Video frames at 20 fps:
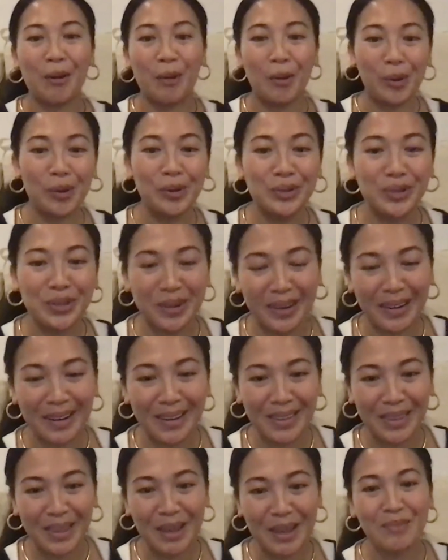old or
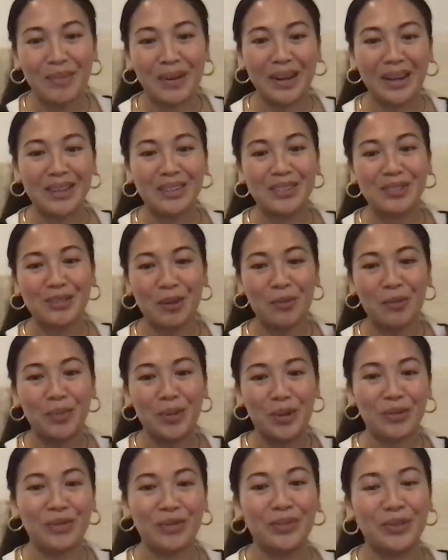anything, but it's so
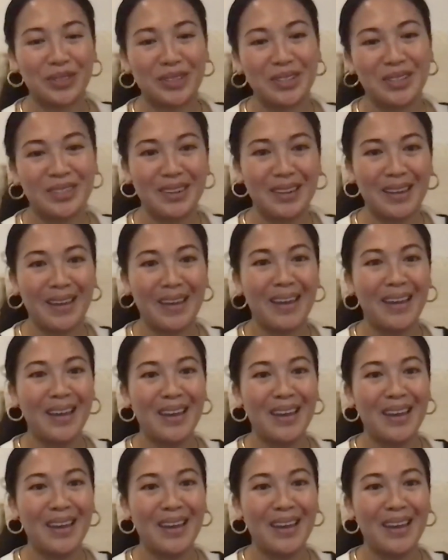beautiful to see